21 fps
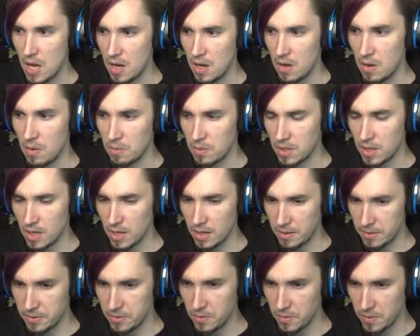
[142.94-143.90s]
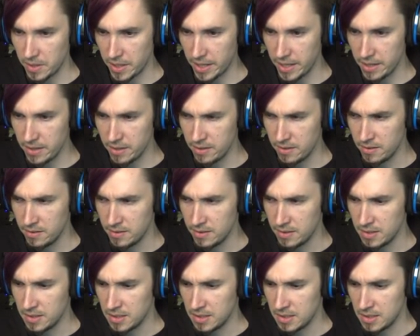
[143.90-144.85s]
Oh God, are you okay?
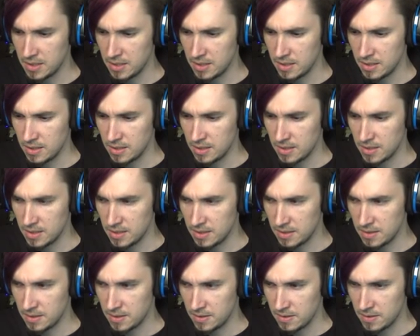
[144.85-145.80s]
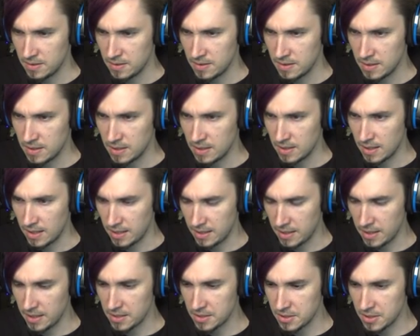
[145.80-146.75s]
You get the bear. I
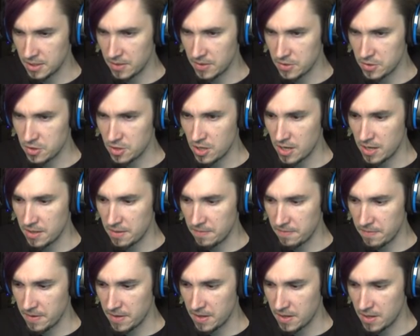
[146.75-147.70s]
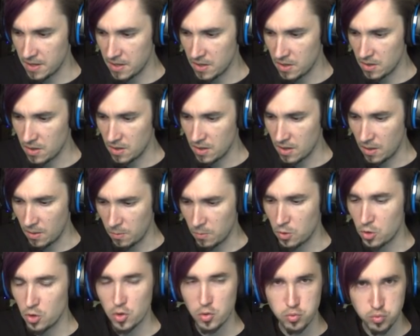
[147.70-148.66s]
think so. I it shot in the face. Oh,
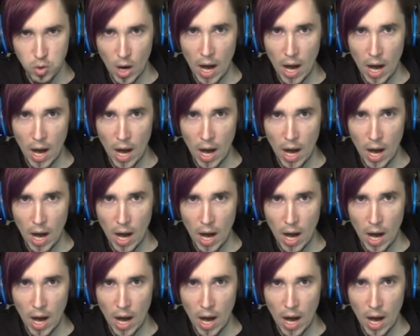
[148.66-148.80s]
I think crap.